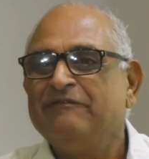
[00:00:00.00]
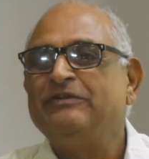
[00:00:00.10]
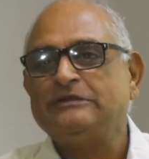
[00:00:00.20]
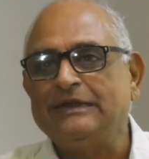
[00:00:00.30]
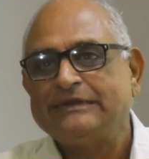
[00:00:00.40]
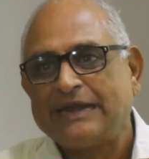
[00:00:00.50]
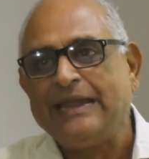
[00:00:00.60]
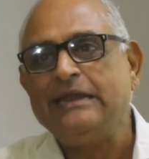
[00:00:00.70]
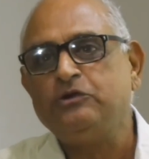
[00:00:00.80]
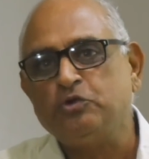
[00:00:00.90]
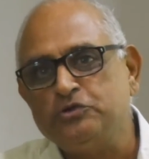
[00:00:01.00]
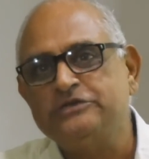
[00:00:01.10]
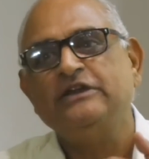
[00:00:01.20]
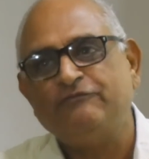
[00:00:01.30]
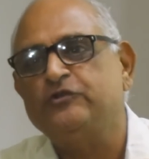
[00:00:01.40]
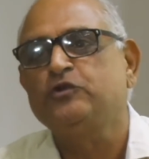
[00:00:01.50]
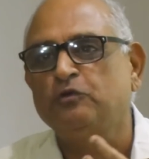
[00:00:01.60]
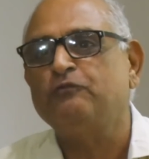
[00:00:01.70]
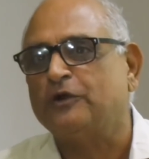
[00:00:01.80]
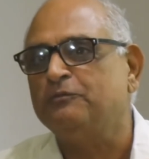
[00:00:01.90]
which will try to shift
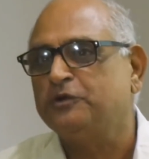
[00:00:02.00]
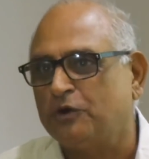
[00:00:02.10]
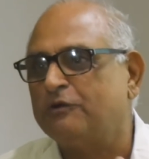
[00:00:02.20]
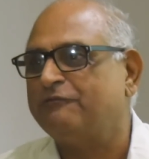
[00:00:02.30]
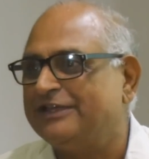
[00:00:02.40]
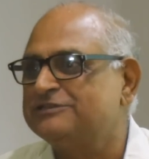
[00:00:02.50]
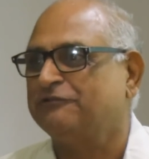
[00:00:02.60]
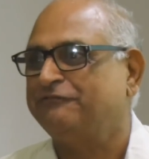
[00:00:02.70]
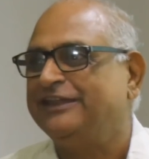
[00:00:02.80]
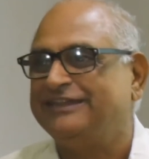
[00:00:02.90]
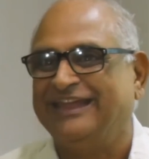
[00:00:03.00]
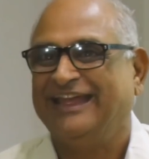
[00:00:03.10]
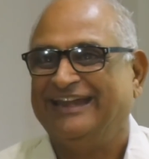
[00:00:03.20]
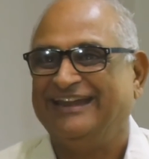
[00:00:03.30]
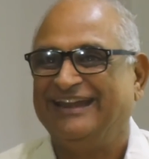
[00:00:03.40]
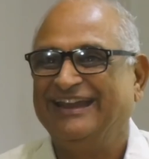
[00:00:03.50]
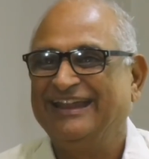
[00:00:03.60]
you from your ways of eating and